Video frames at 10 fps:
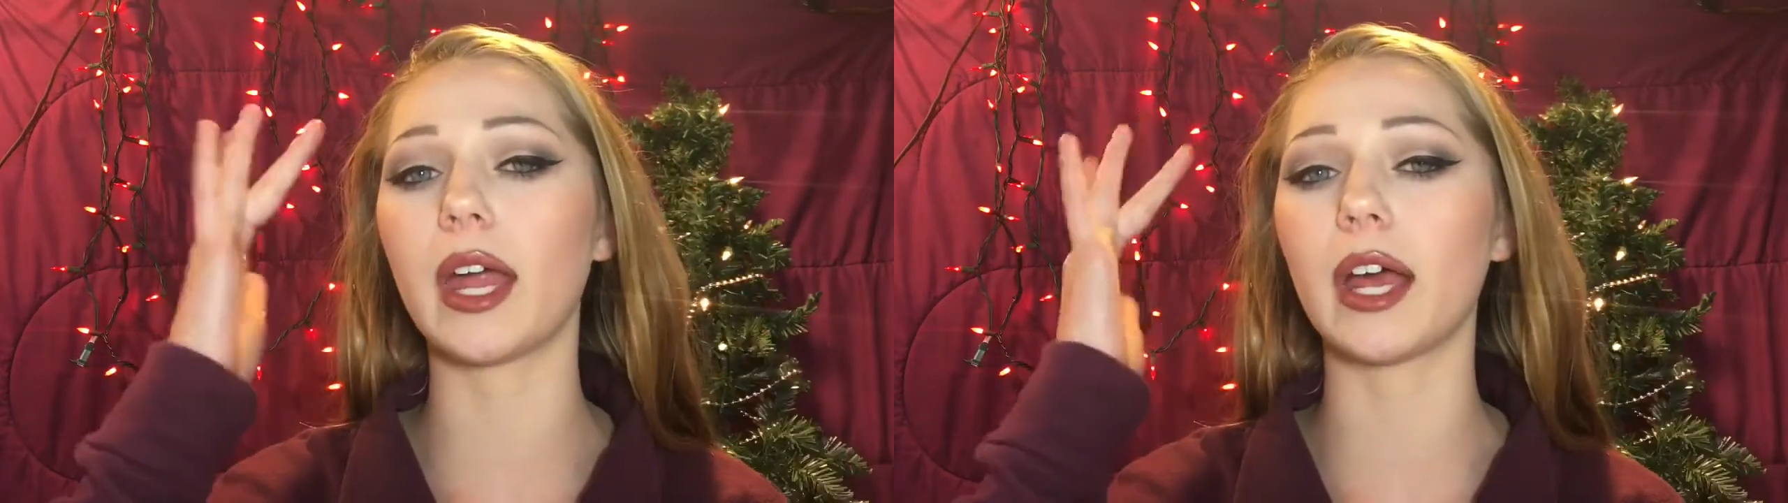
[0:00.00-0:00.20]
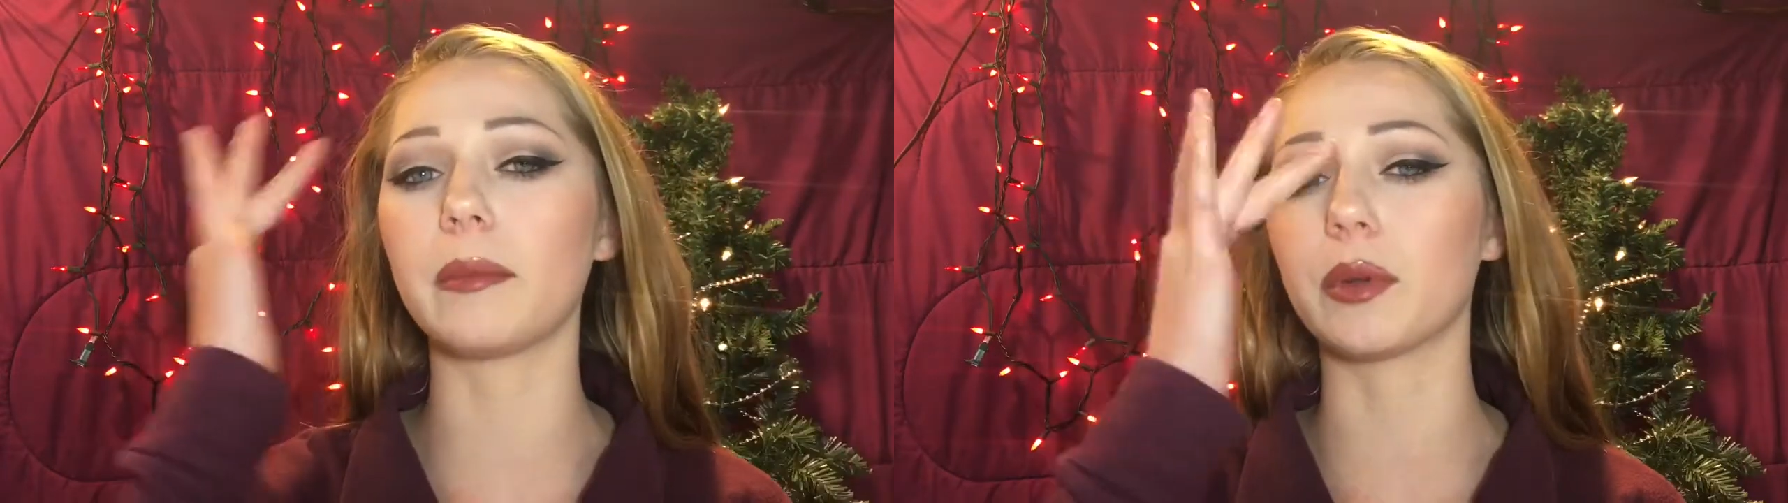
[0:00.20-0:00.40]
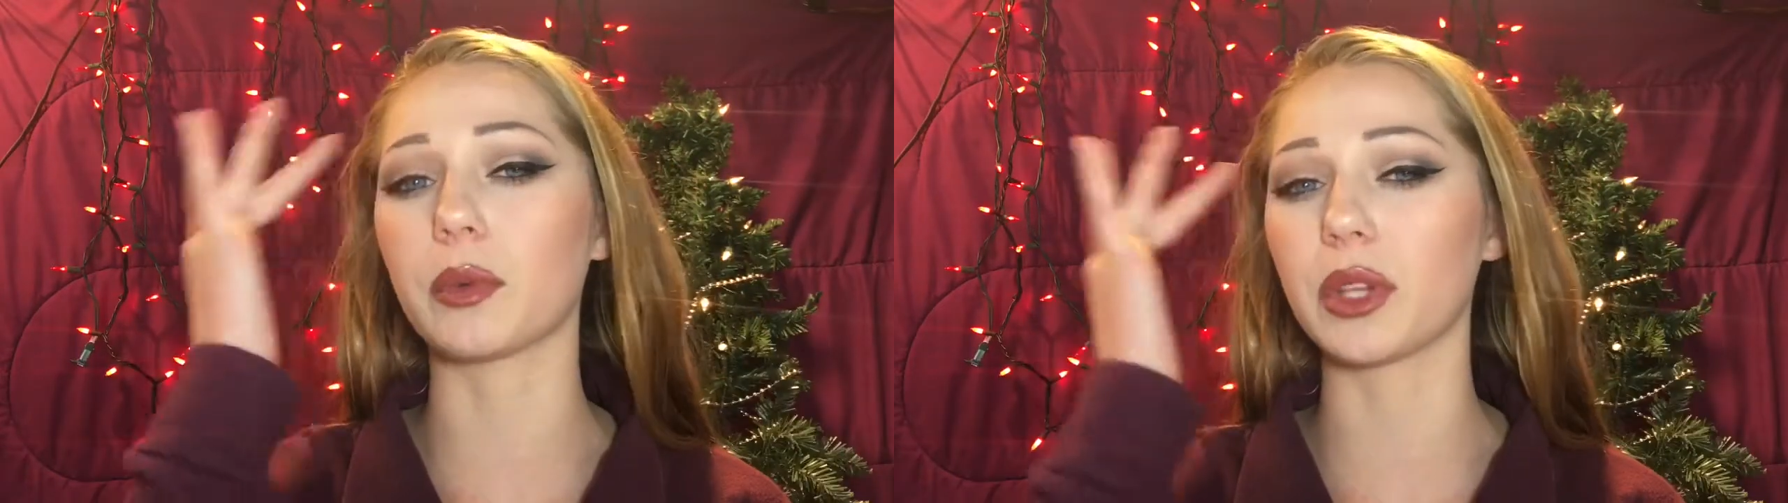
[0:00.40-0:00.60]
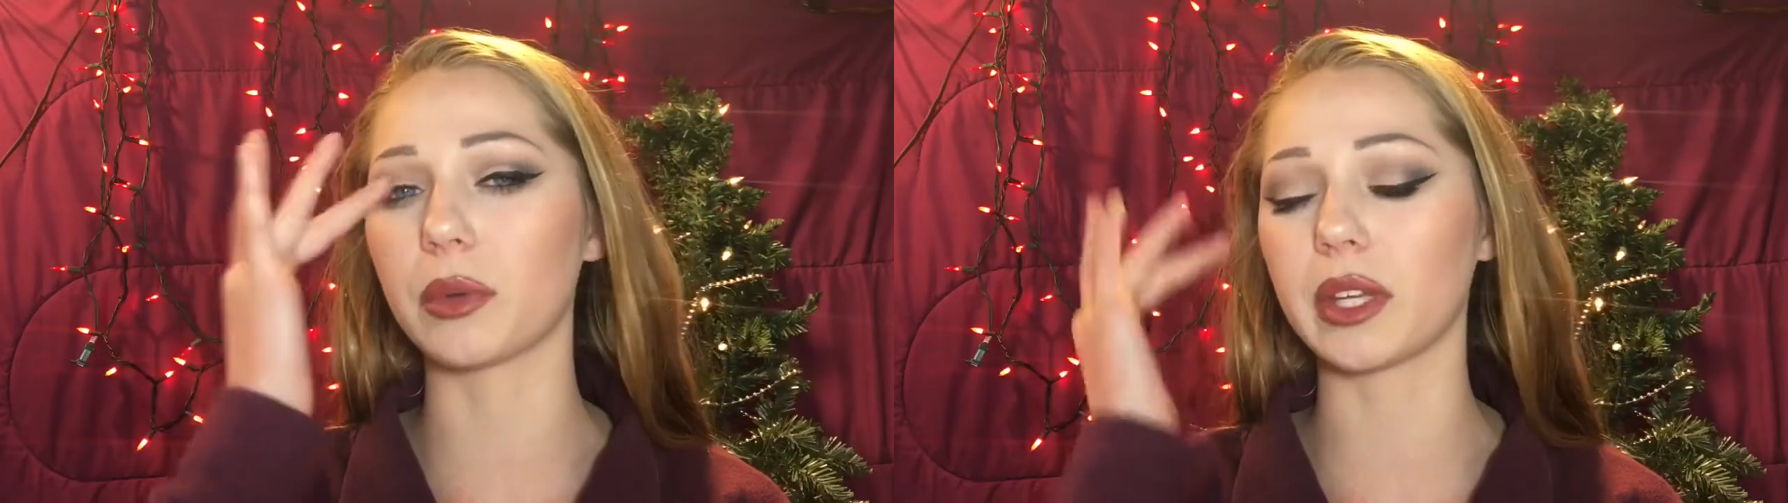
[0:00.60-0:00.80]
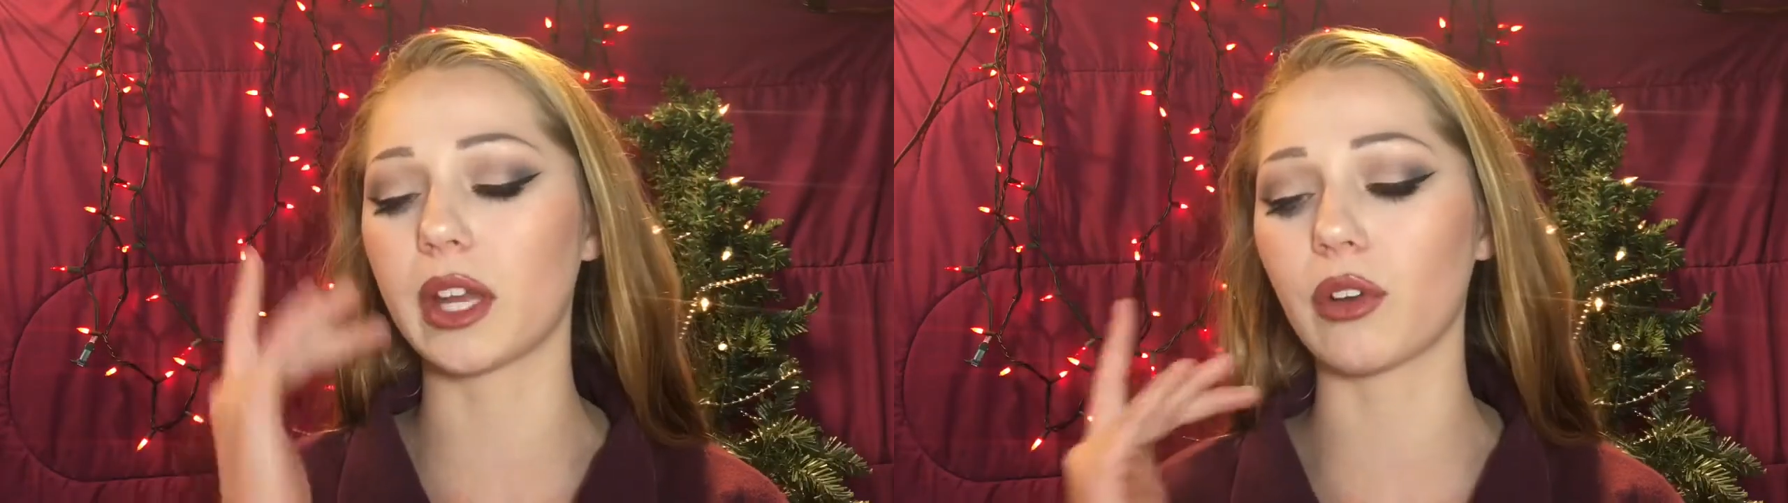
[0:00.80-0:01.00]
and I had to be
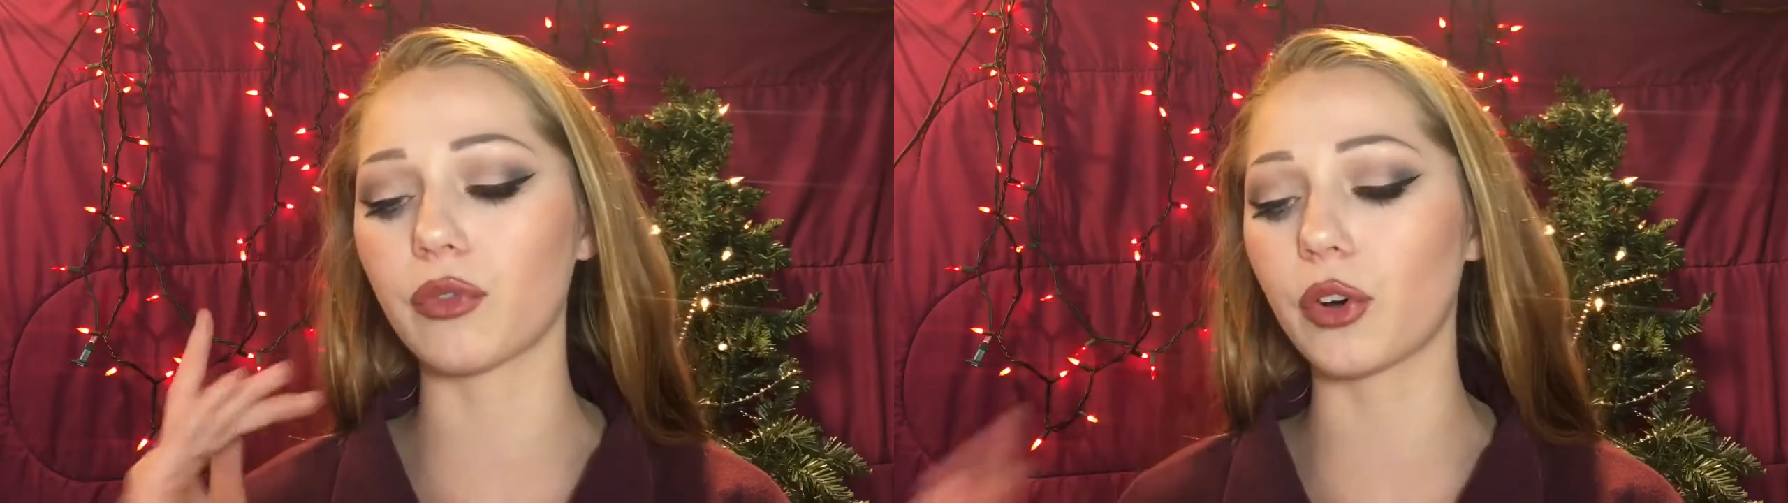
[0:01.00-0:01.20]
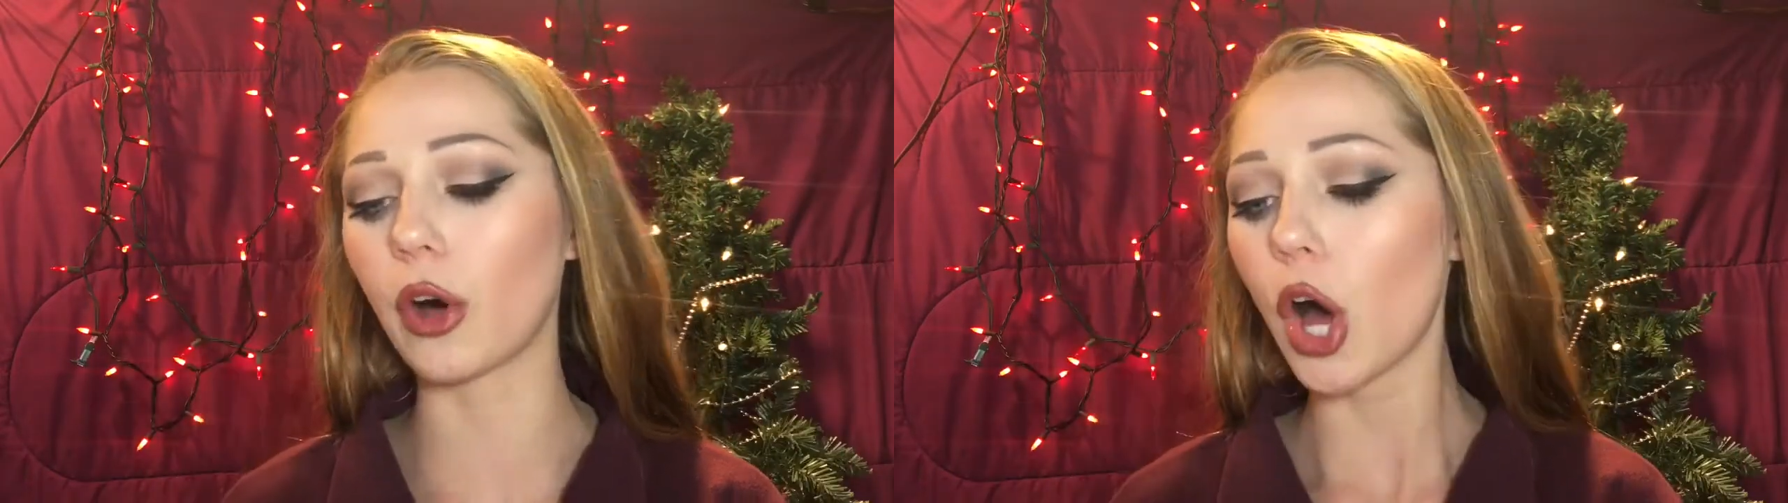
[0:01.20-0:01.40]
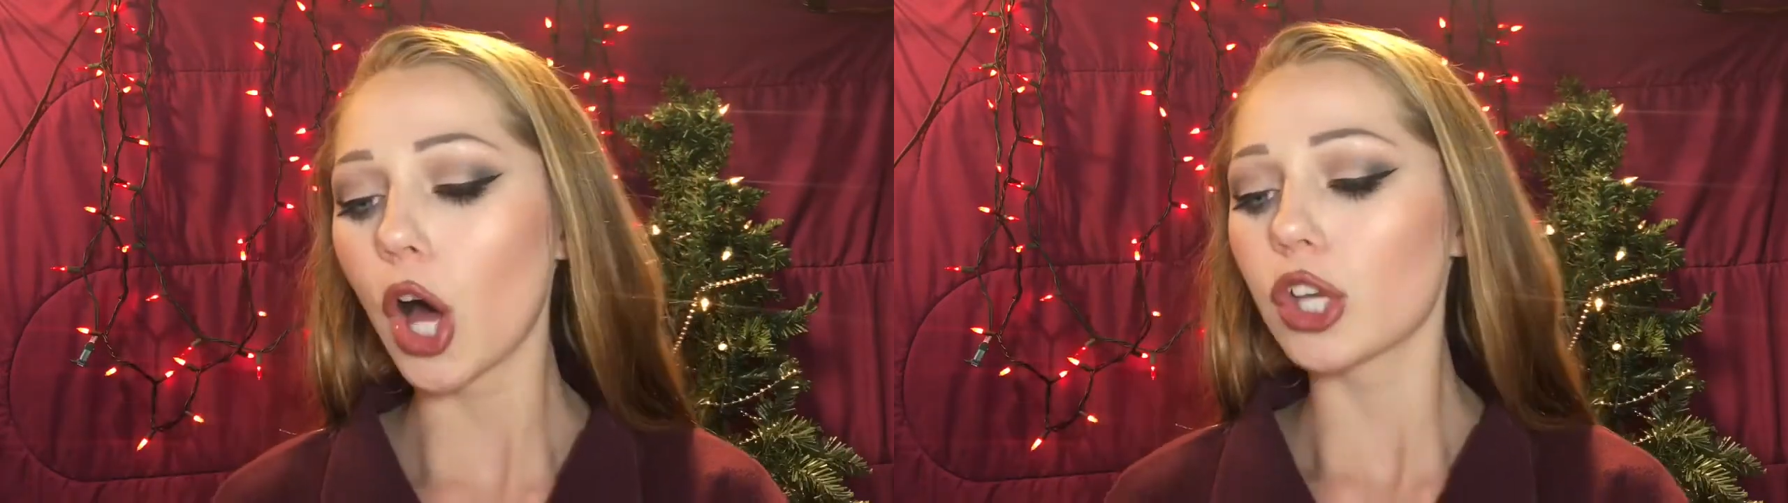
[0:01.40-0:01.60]
really, really careful.